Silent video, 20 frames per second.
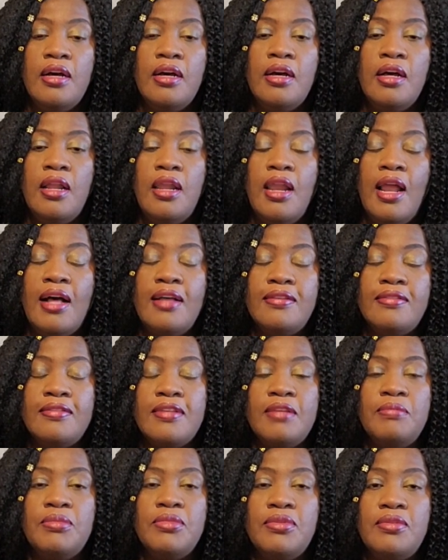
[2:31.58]
last
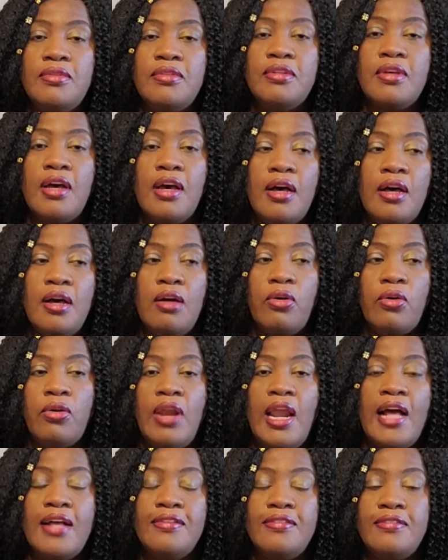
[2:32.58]
semester or
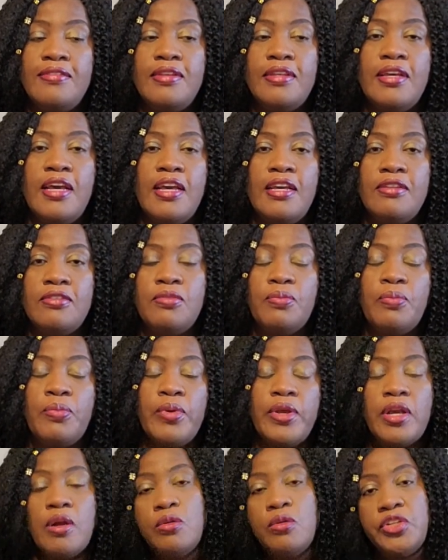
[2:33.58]
last year in
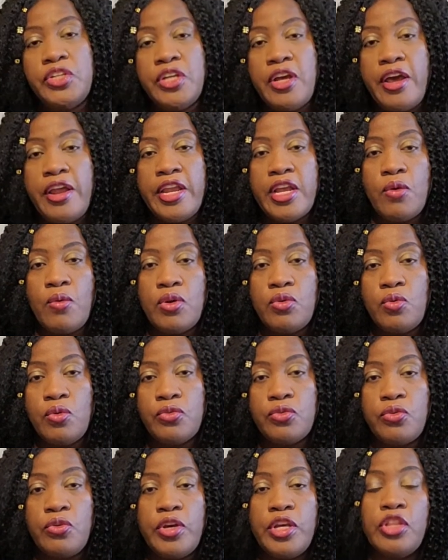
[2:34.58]
spring I was sharing what
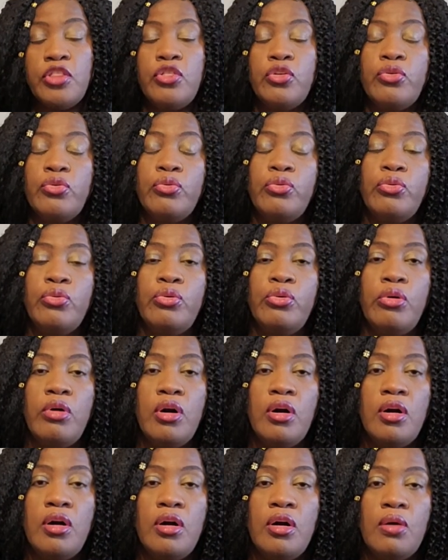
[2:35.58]
was going through,
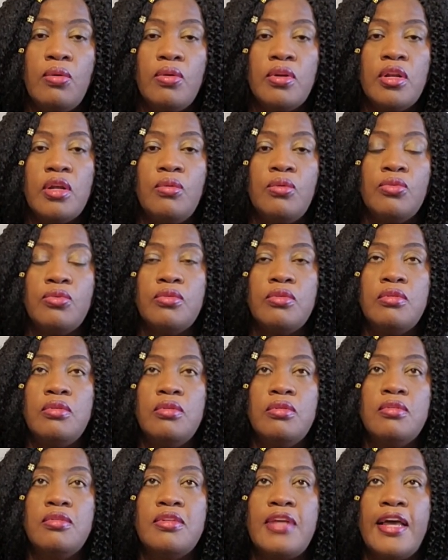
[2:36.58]
what I was
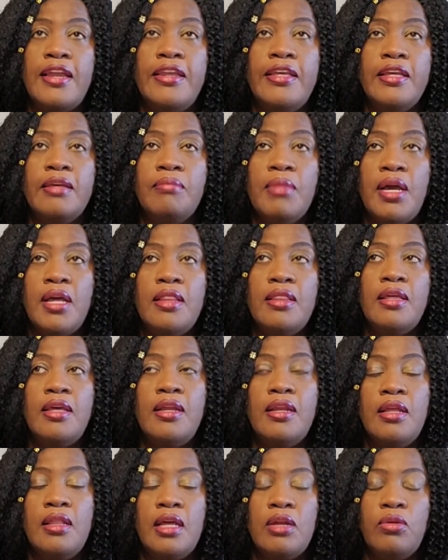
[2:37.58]
studying by
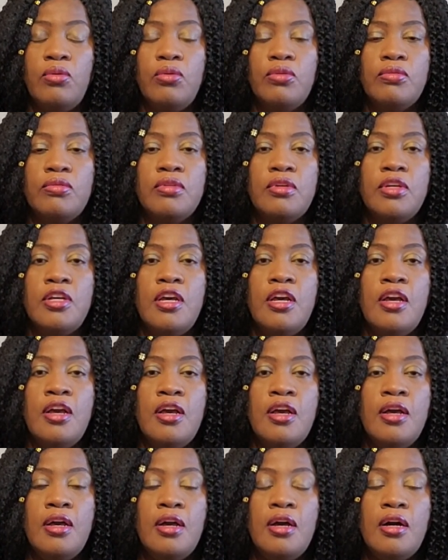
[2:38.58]
then. That was
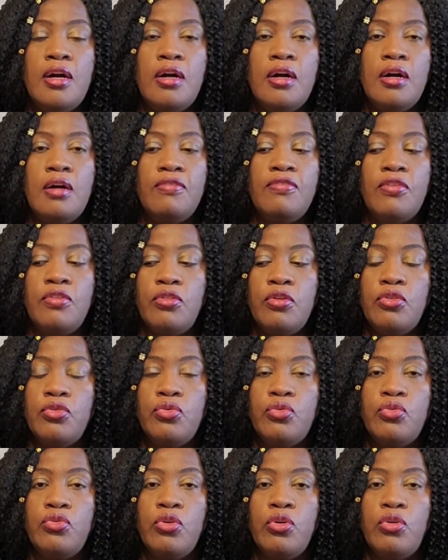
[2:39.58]
for those
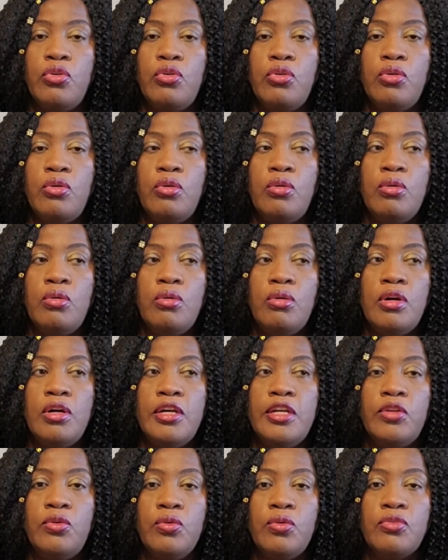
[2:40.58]
who don't know,
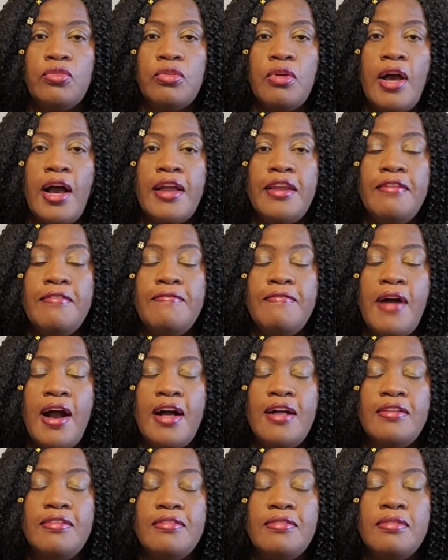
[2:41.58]
it was
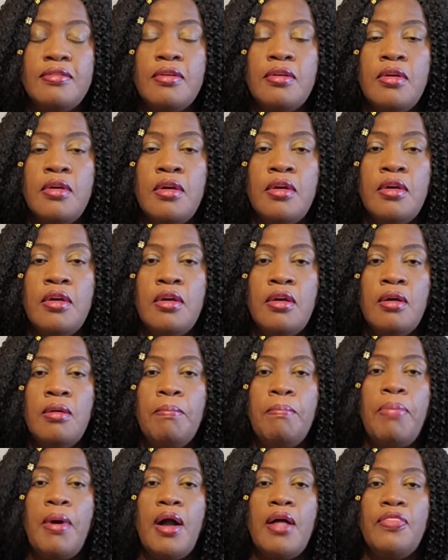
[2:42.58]
advanced
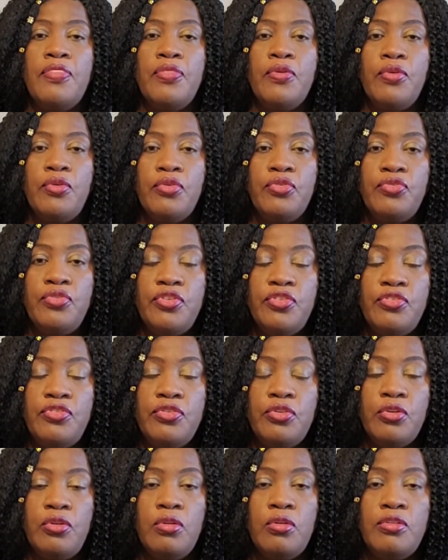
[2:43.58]

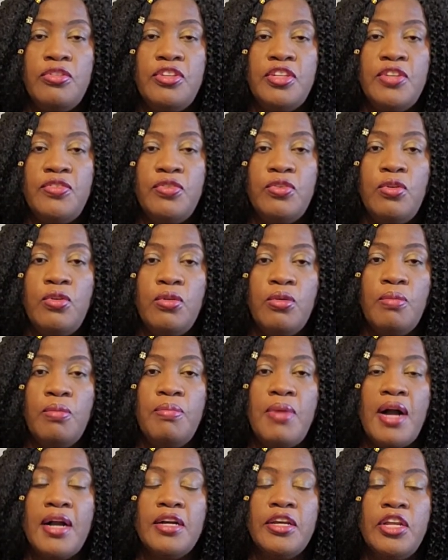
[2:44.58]
pathophysiology. If you look
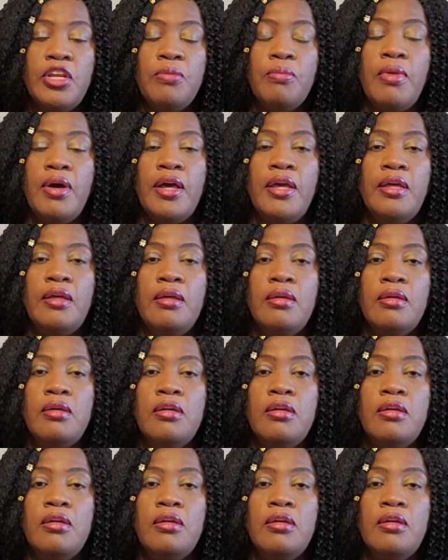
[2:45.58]
back in my